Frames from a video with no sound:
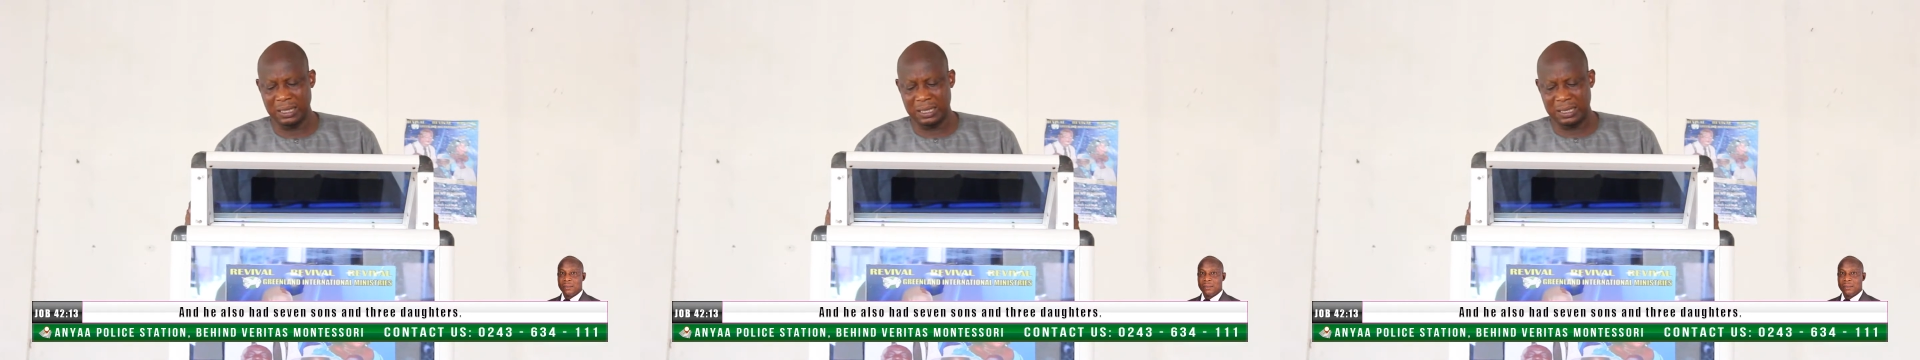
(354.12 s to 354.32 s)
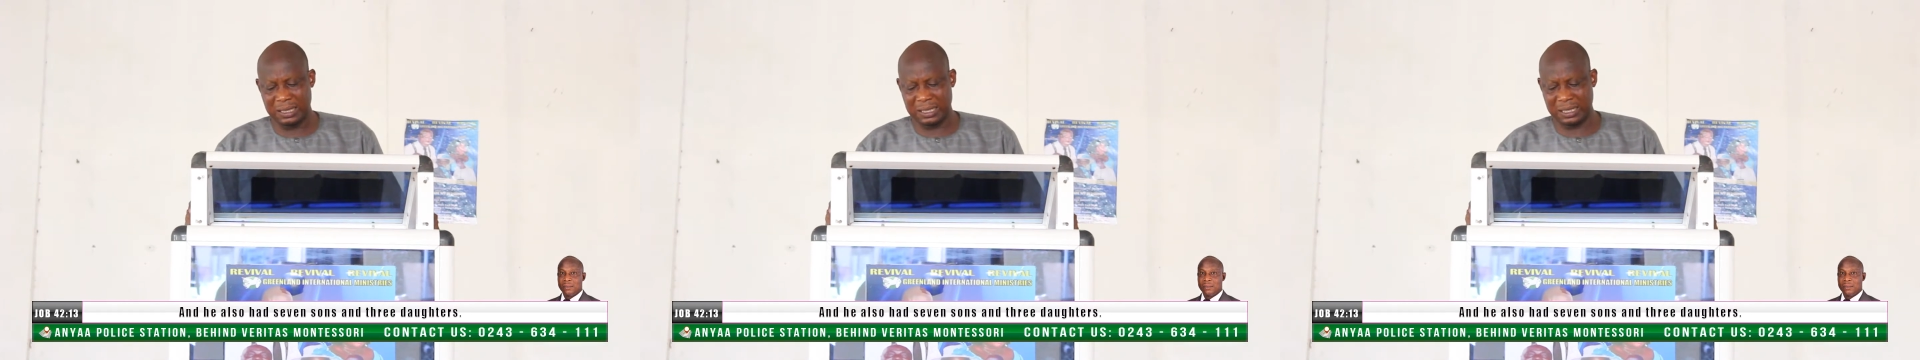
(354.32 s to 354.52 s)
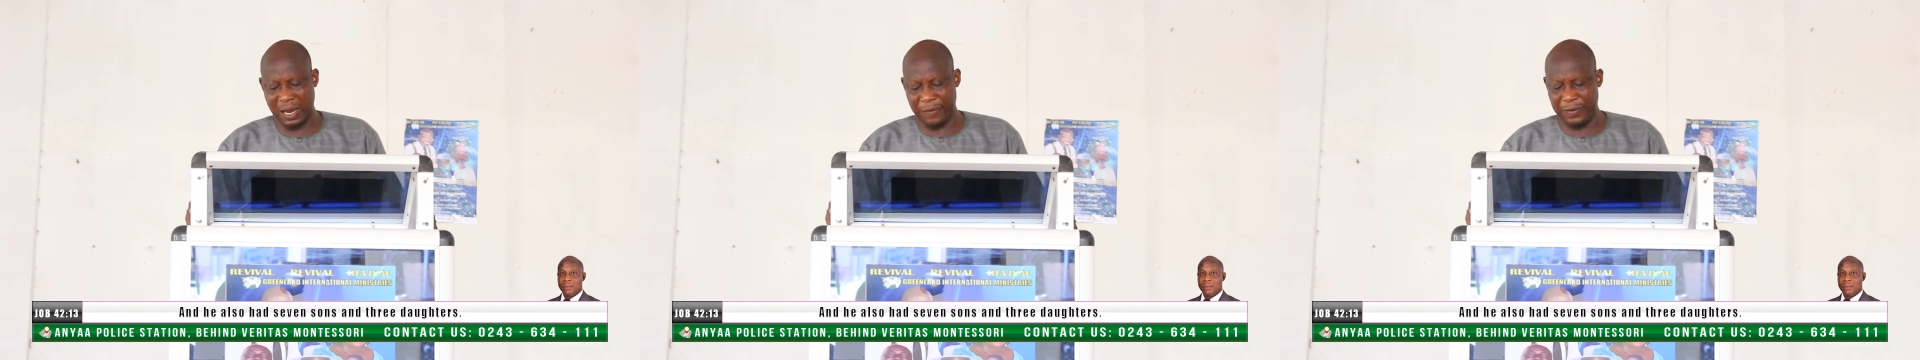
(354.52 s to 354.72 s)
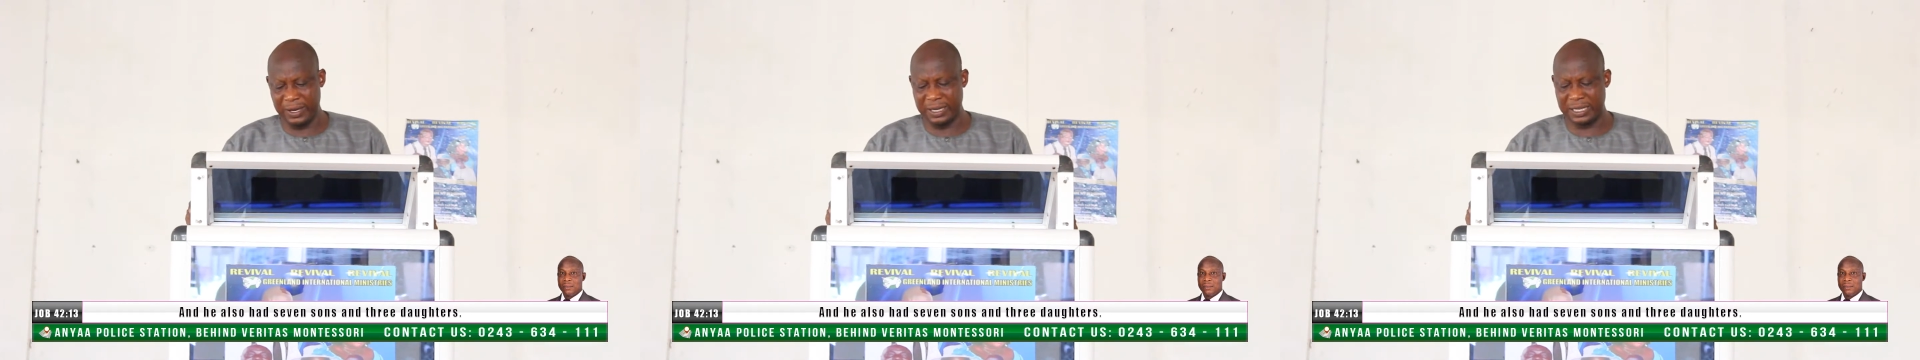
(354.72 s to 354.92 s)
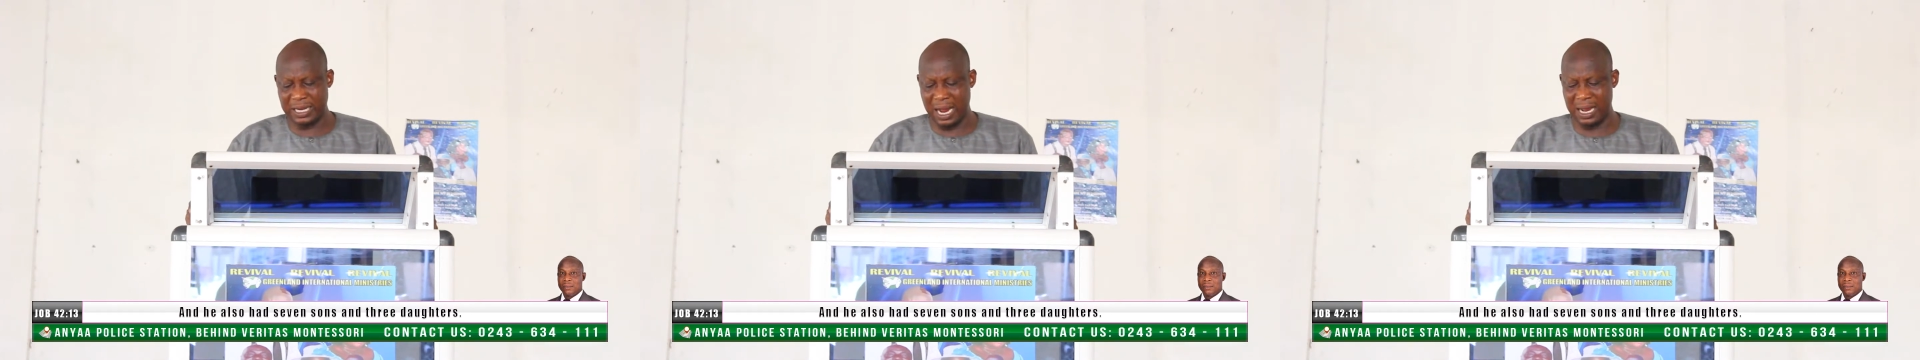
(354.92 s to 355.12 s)

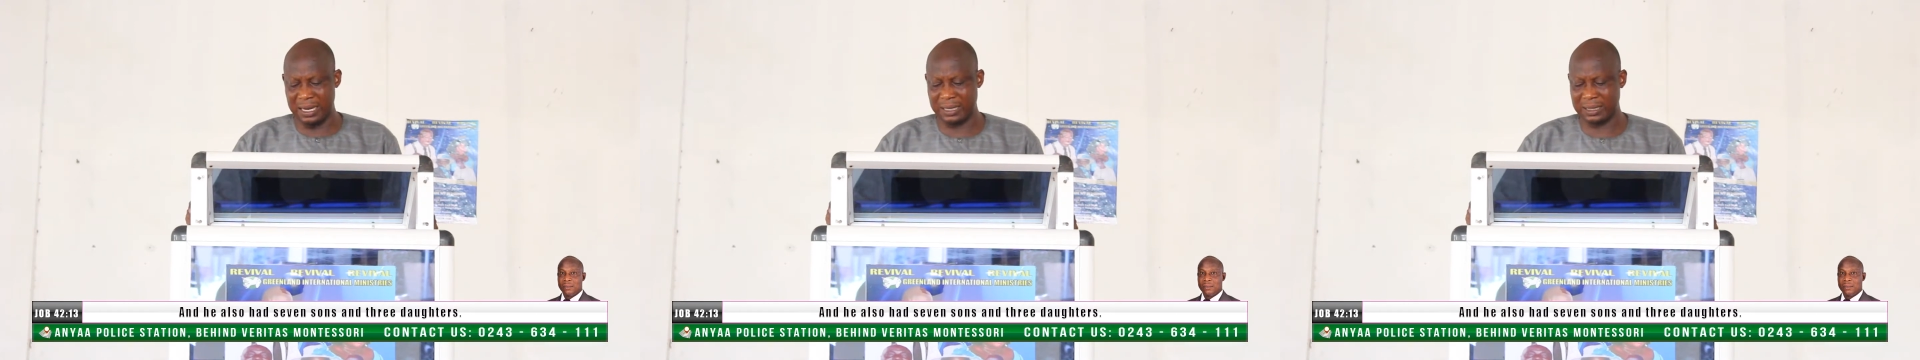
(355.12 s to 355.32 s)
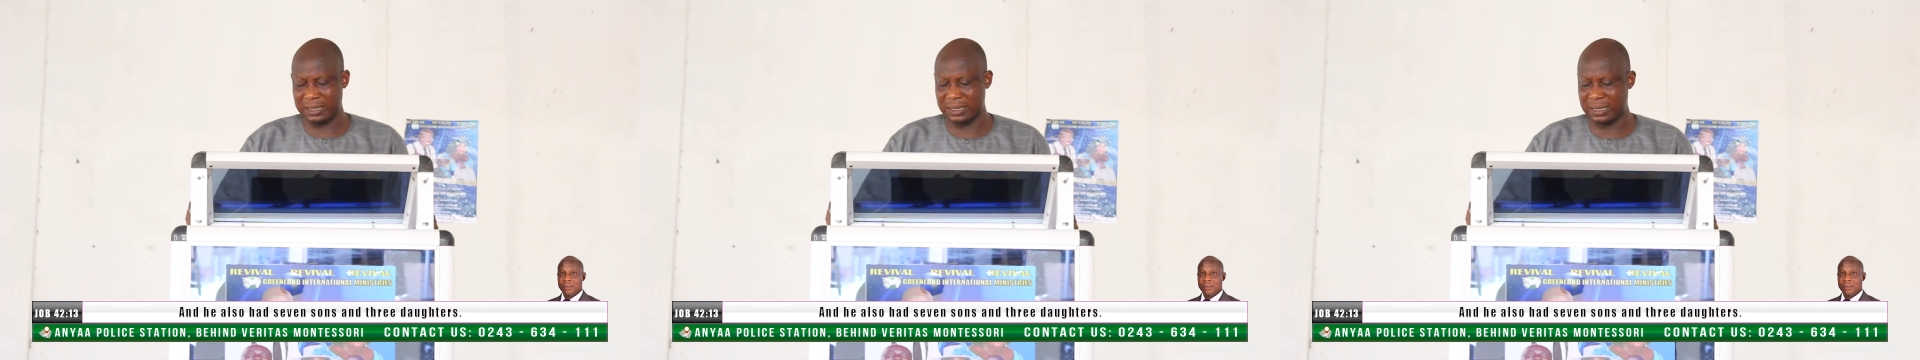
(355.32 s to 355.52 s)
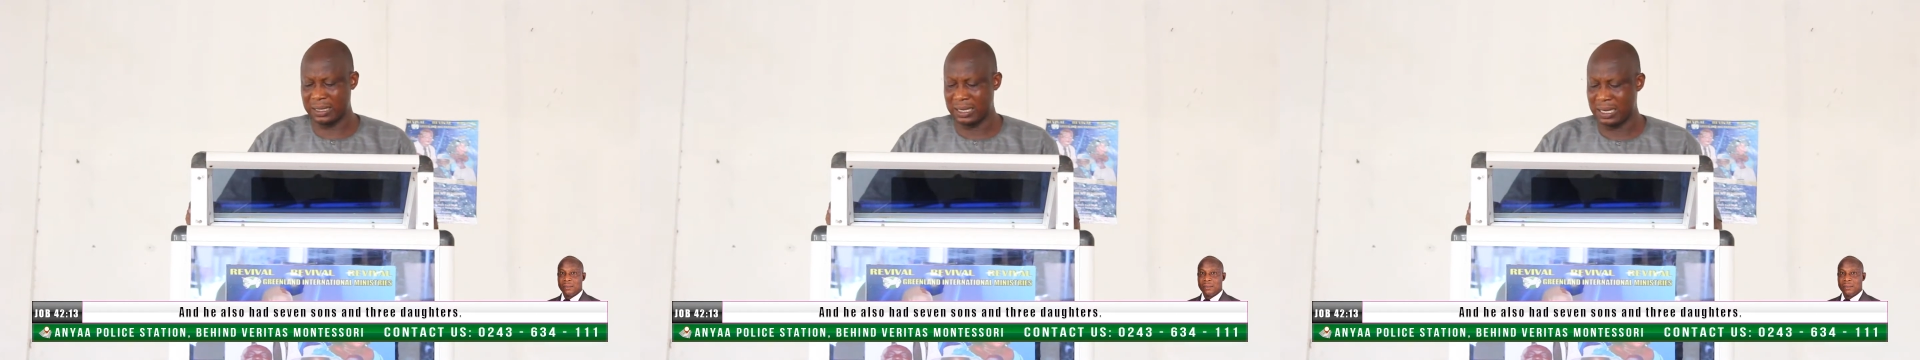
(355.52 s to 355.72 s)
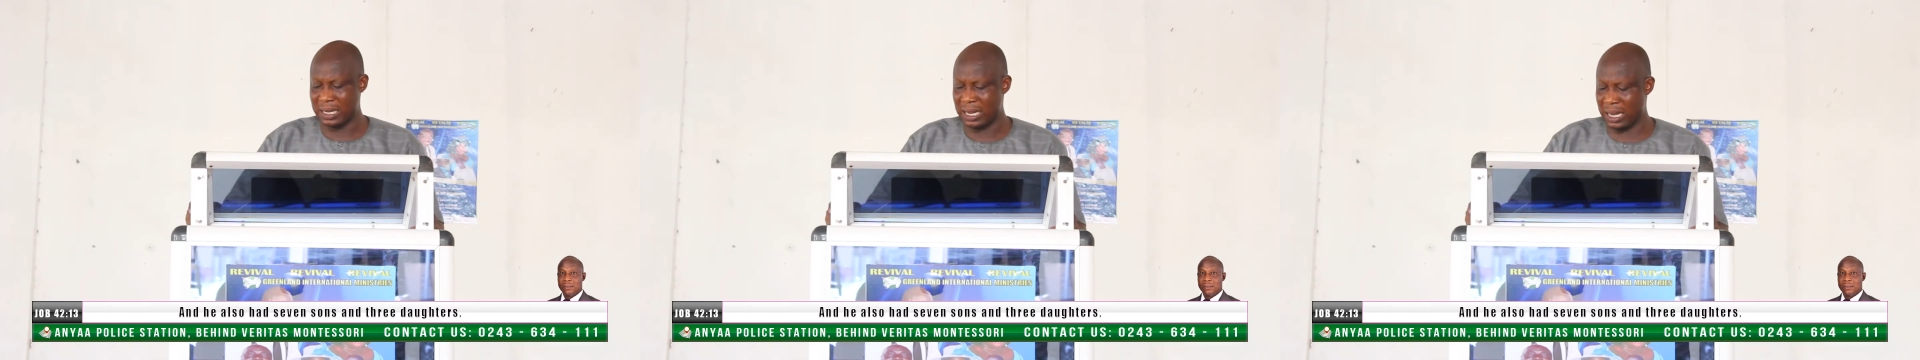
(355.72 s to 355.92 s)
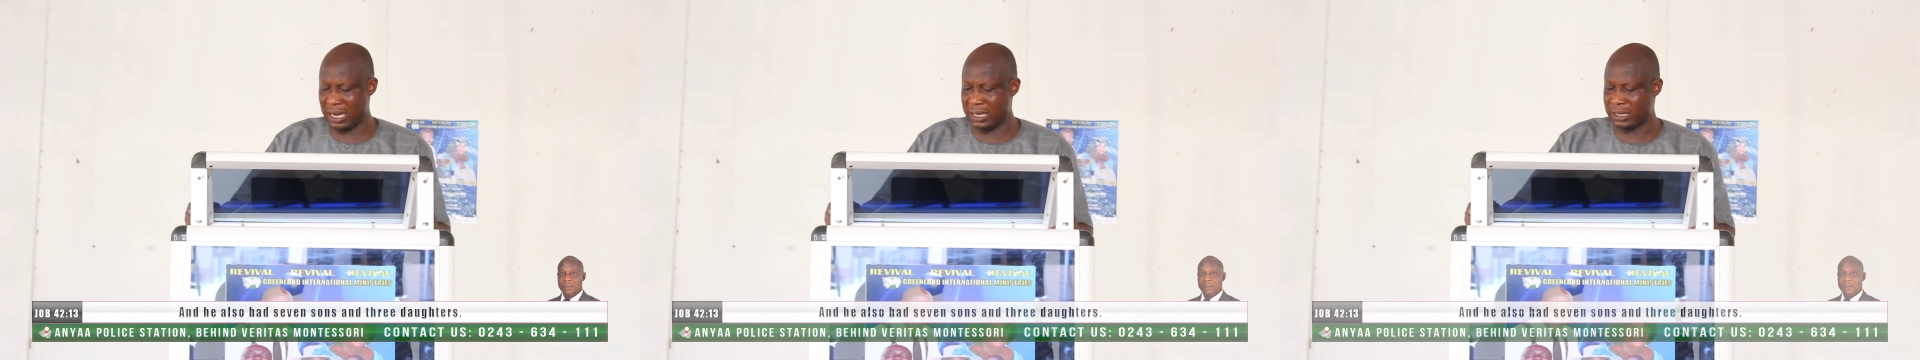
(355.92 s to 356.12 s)
7 sons
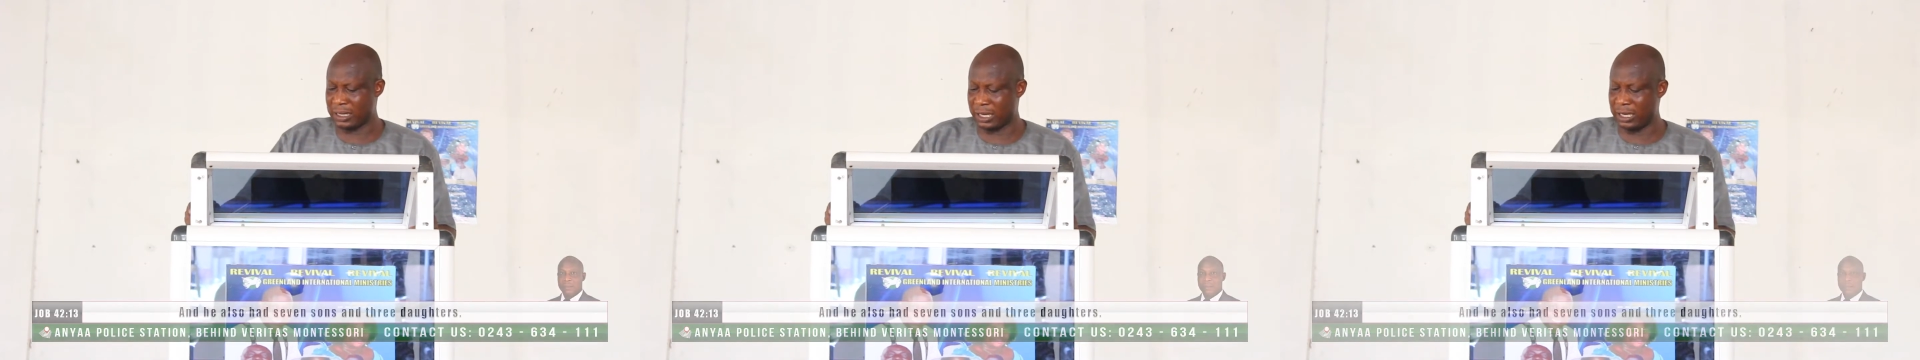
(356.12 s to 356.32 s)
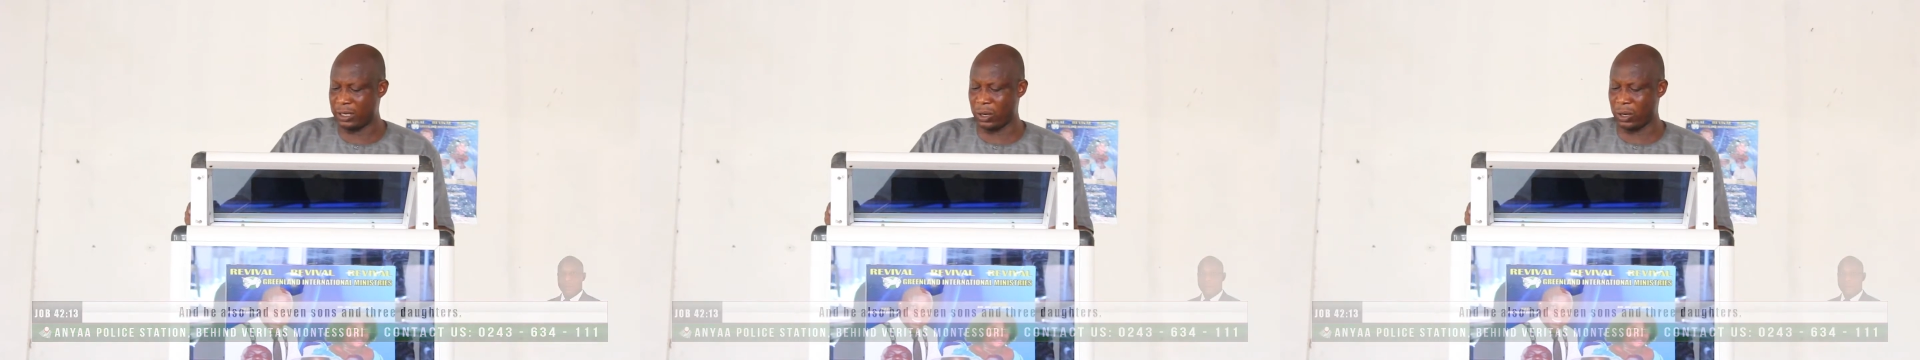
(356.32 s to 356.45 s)
and 3